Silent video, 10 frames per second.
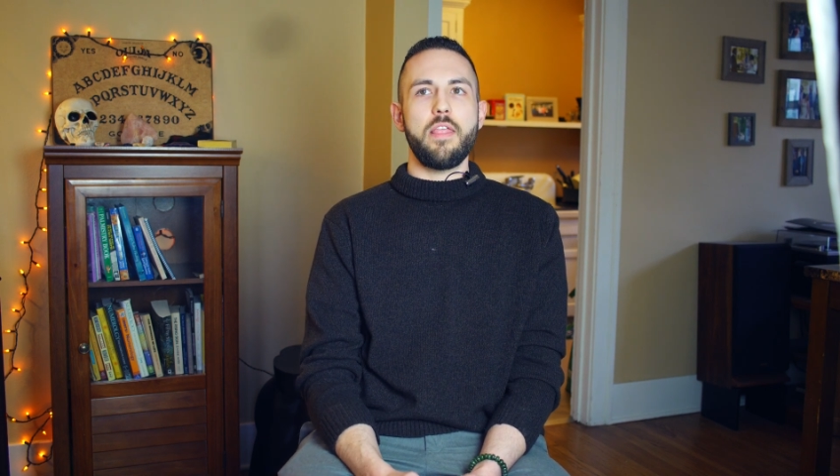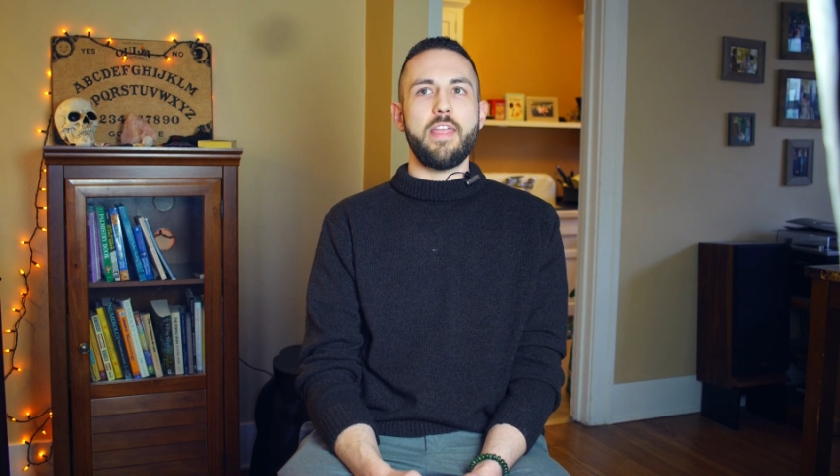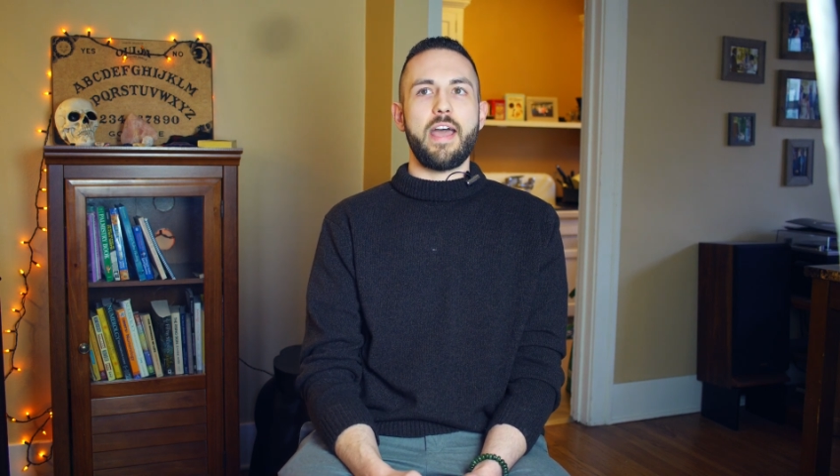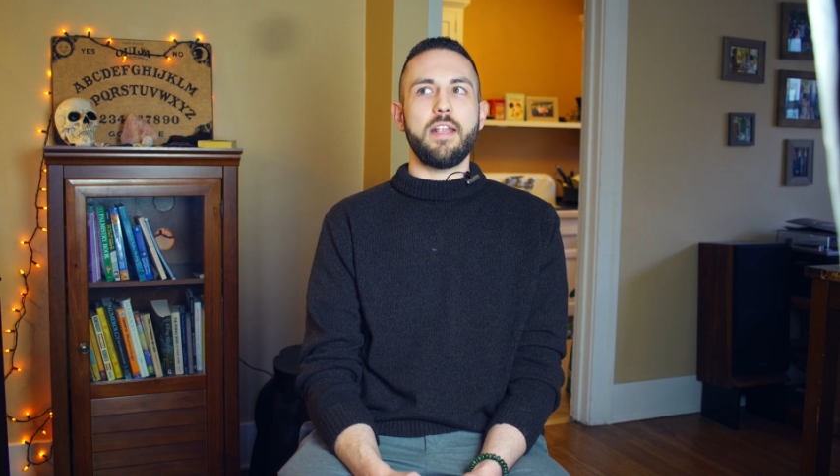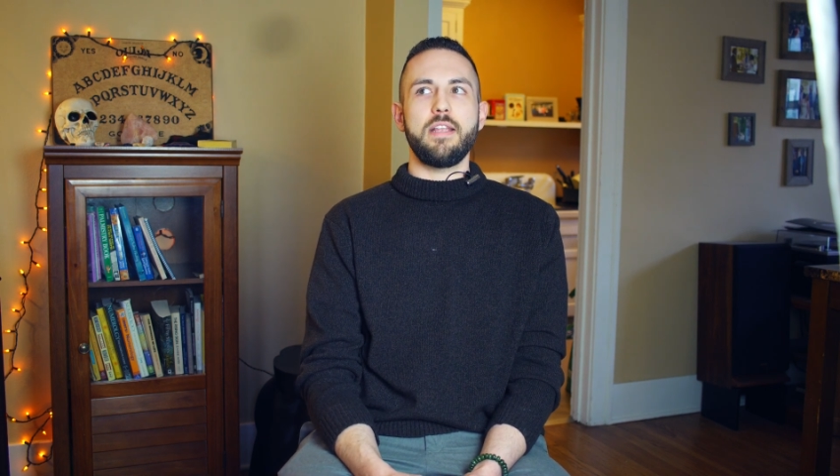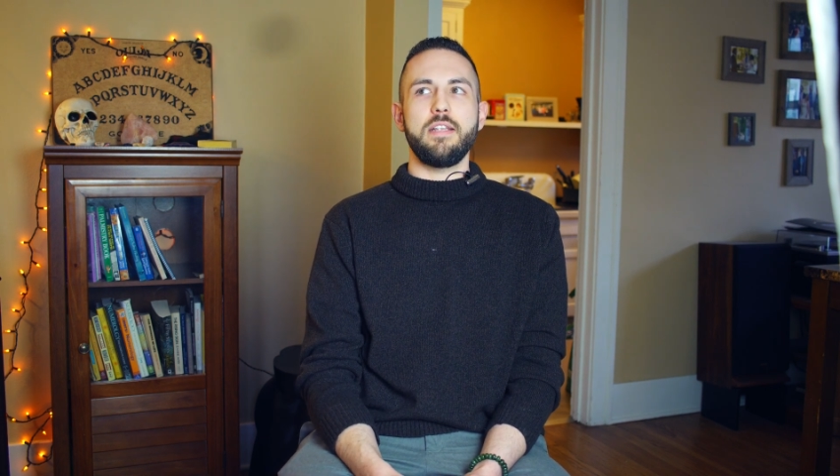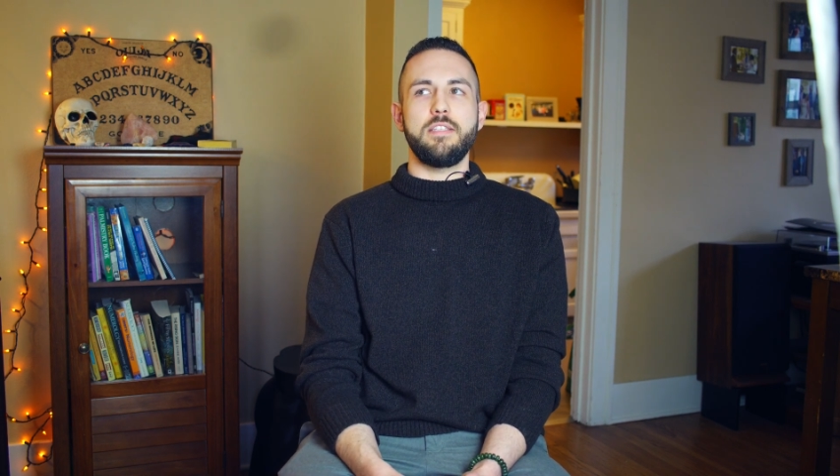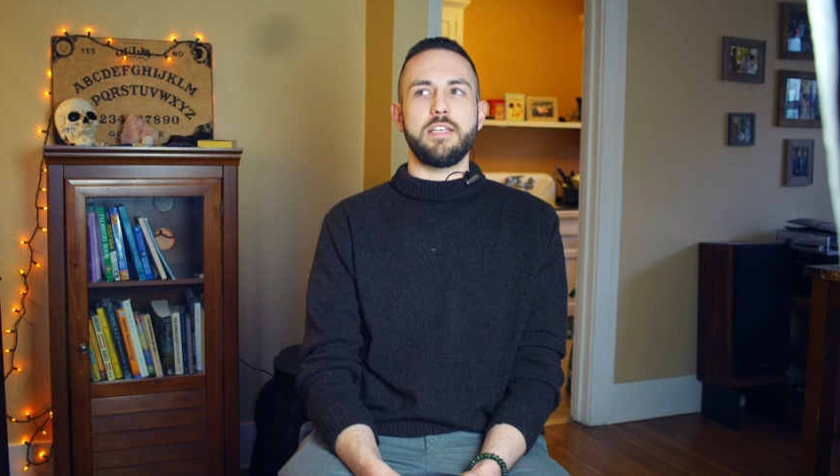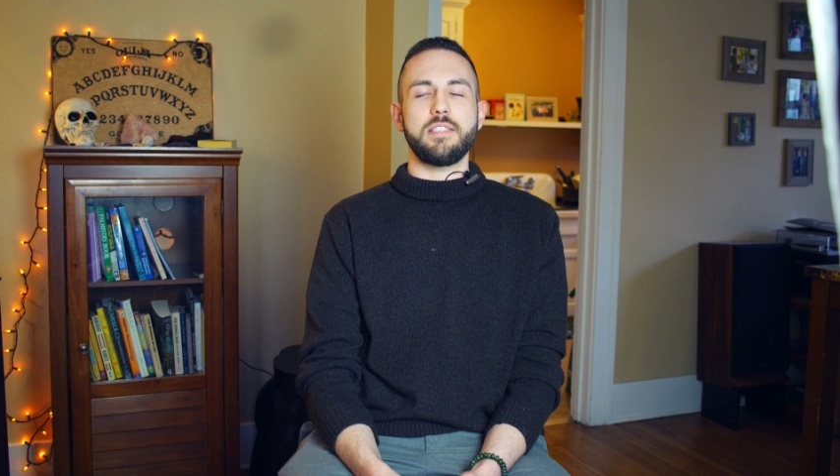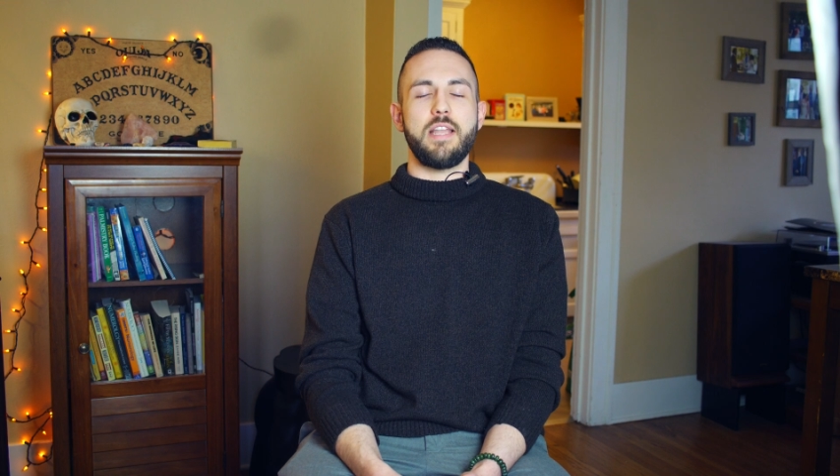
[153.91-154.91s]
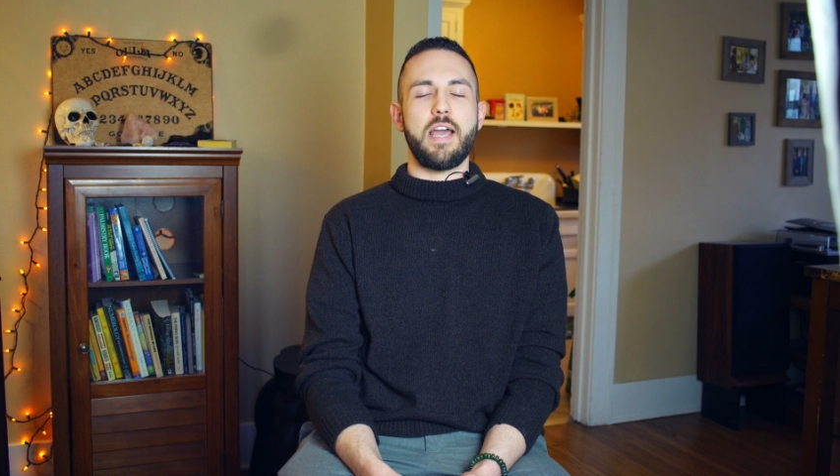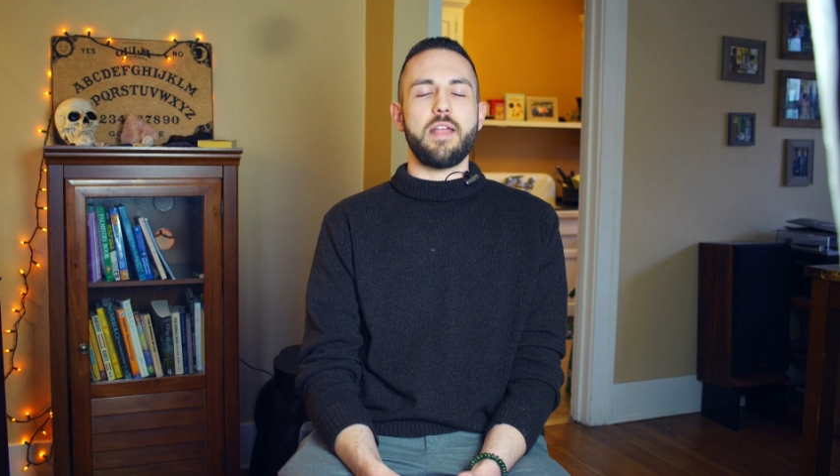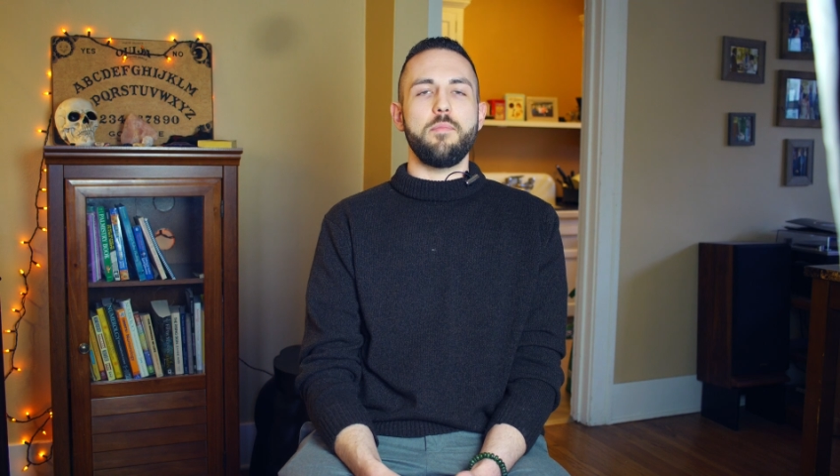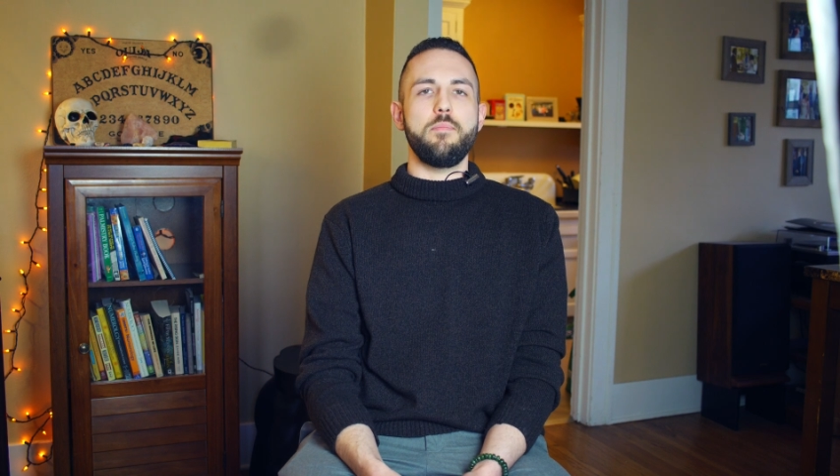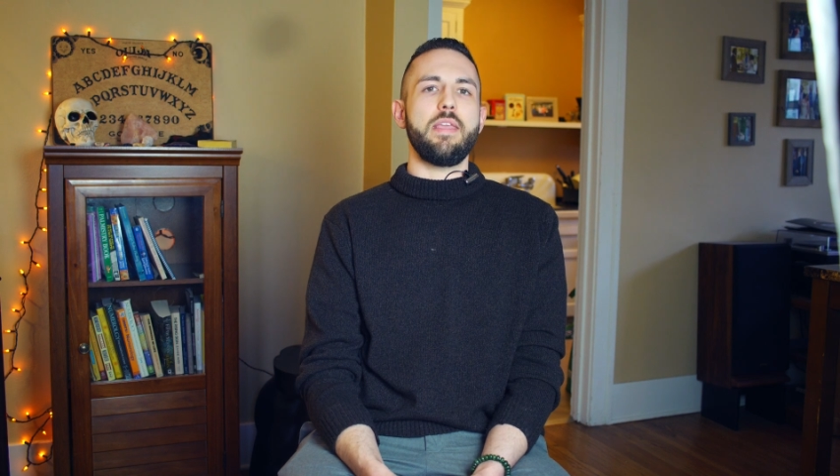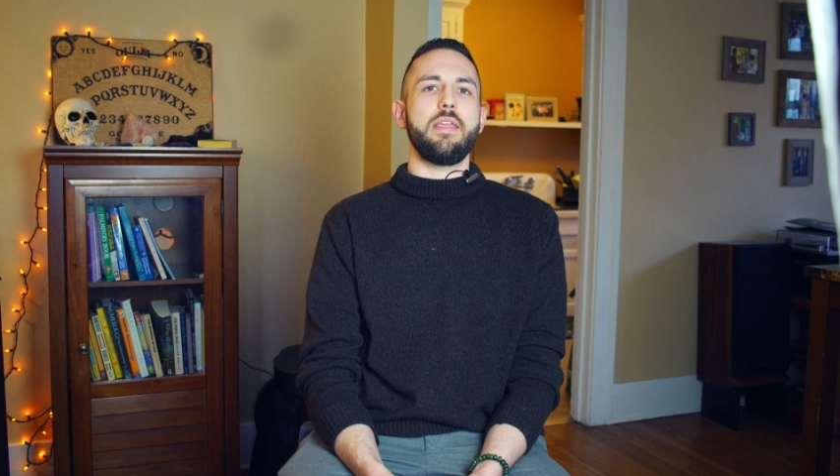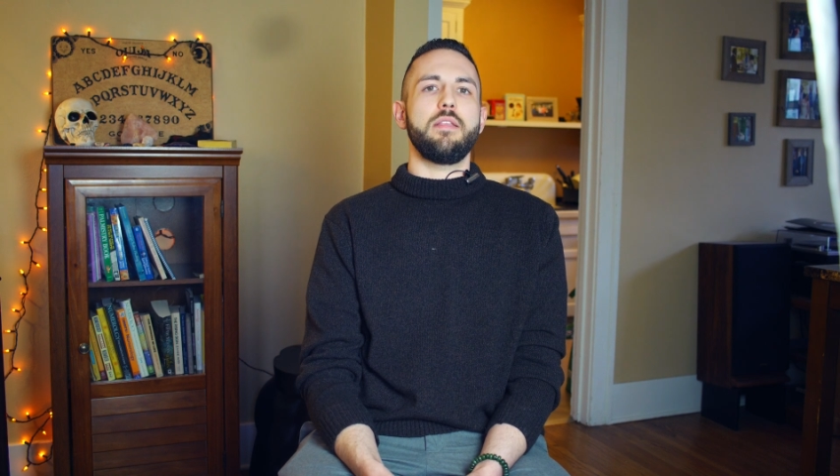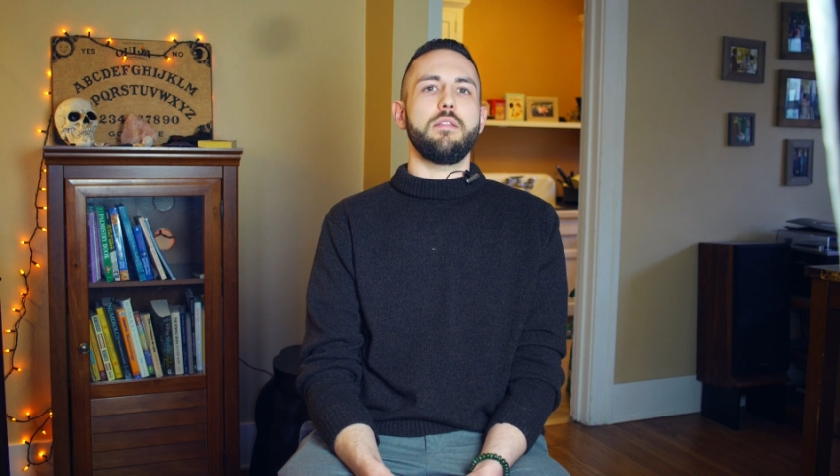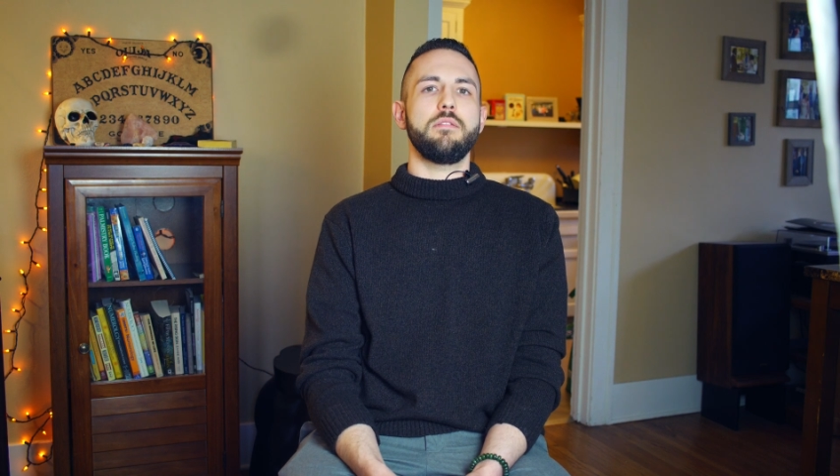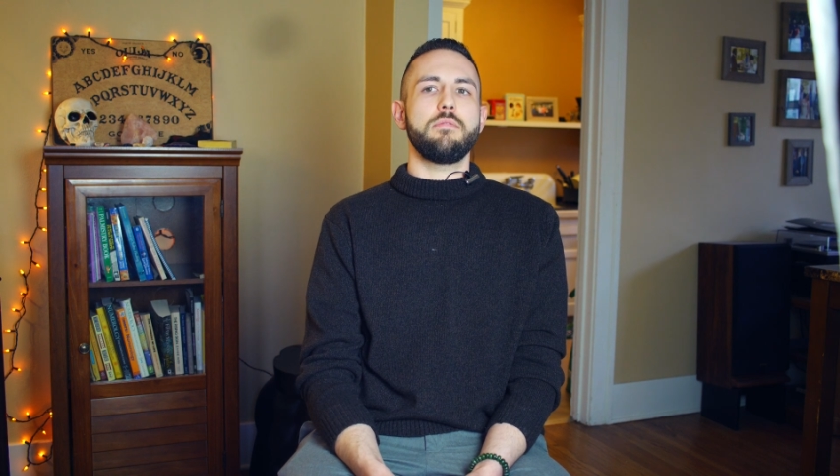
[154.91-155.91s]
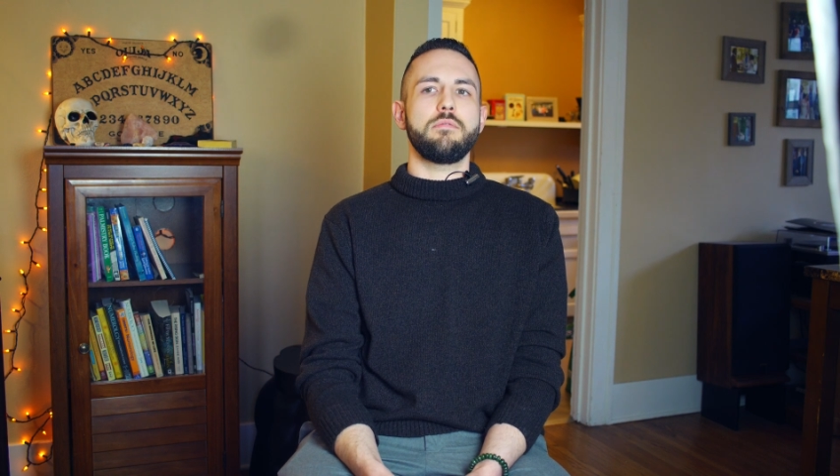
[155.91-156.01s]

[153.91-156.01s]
That does not mean